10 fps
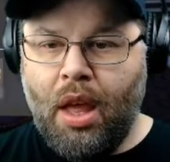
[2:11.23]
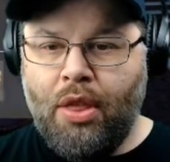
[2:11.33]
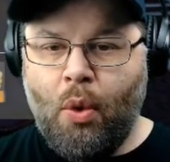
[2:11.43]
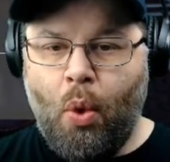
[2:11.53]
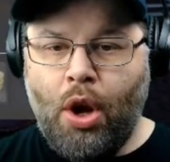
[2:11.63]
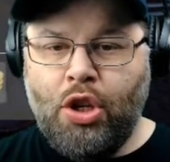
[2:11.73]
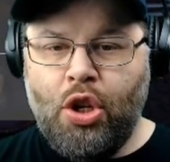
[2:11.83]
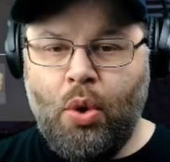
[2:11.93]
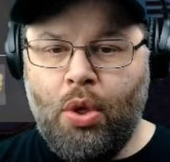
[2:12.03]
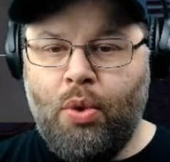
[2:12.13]
The 1,
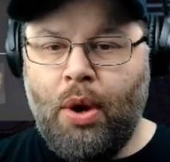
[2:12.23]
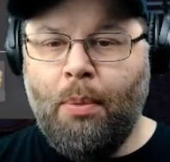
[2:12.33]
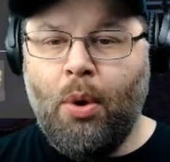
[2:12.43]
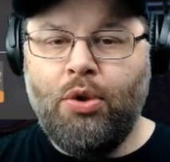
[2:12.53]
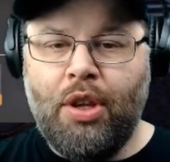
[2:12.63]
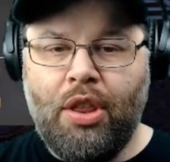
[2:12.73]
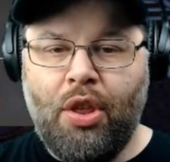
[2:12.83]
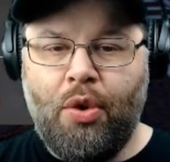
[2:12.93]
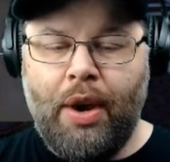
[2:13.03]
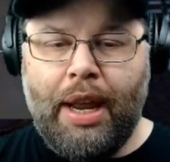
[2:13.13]
2, and 3, mostly the 3.